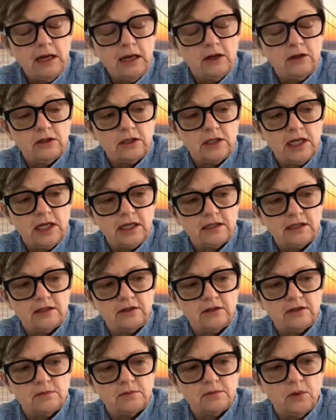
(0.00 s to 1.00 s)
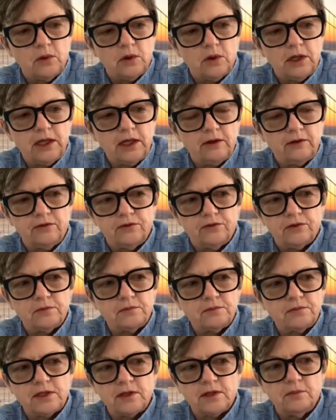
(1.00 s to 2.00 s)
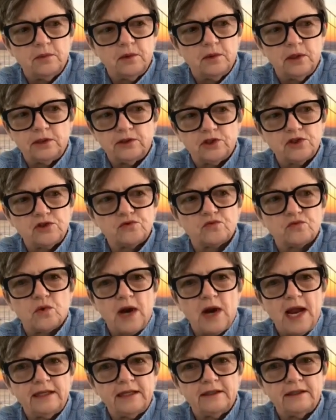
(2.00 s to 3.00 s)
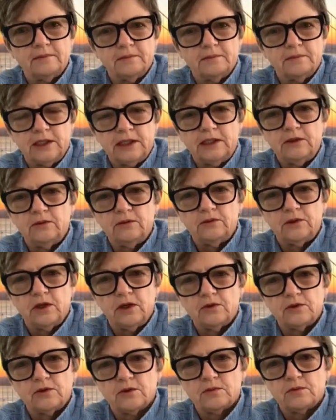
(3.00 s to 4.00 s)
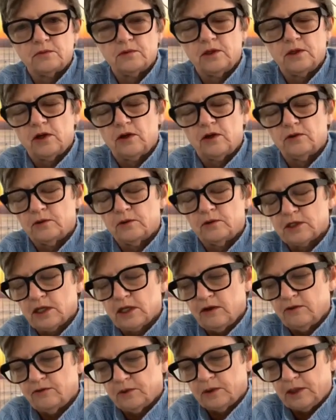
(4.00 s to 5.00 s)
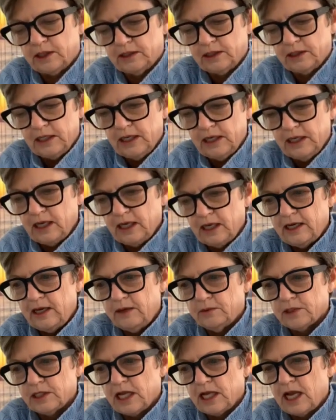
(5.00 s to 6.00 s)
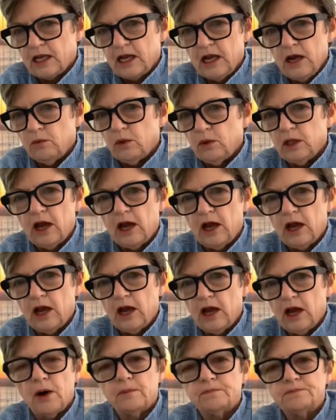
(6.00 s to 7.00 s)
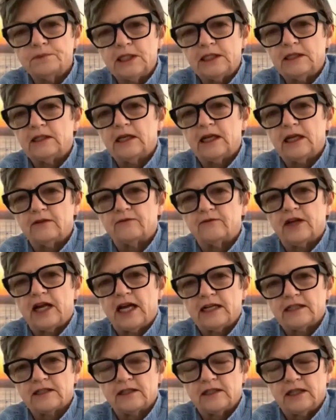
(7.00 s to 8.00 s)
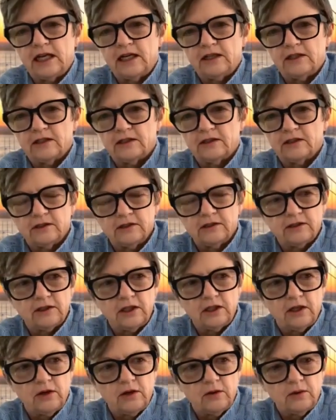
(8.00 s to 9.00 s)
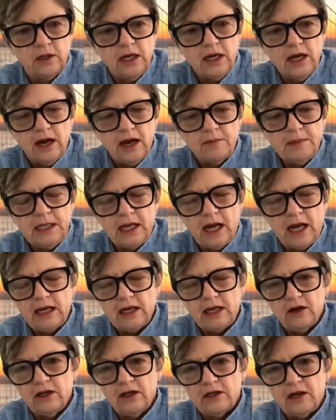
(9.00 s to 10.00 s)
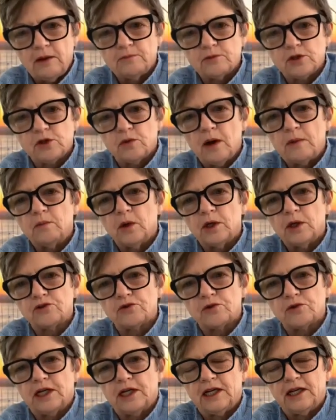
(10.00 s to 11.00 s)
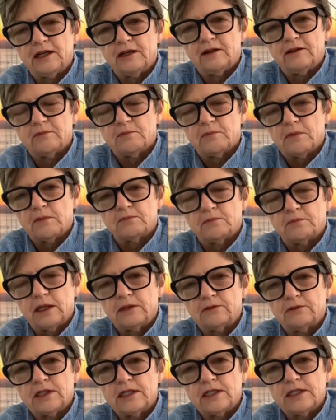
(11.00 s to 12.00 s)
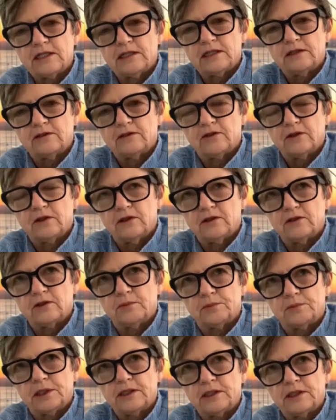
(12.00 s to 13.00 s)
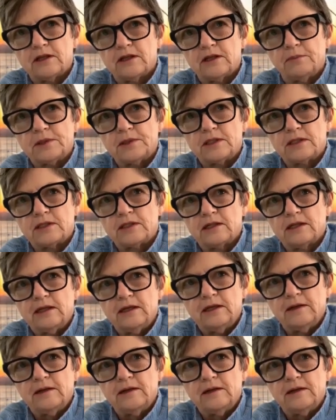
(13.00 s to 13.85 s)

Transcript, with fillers: got a text this morning from someone just randomly who knows, this loved one. And he was like, well, I hope Bob didn't get vaccinated. So, I can't. So I'm wondering, my reason to bring this up is,